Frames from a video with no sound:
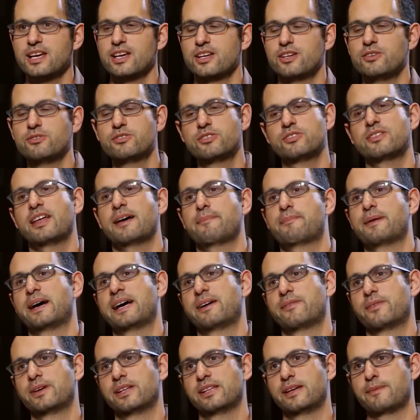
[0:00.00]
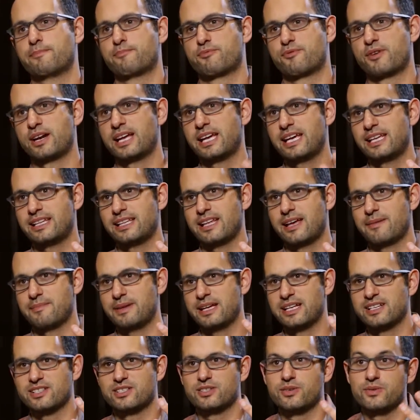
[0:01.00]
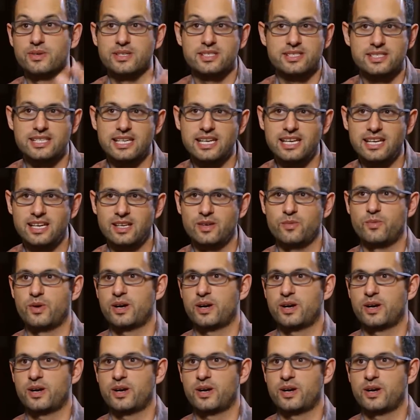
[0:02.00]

You do that by really bringing them into a scene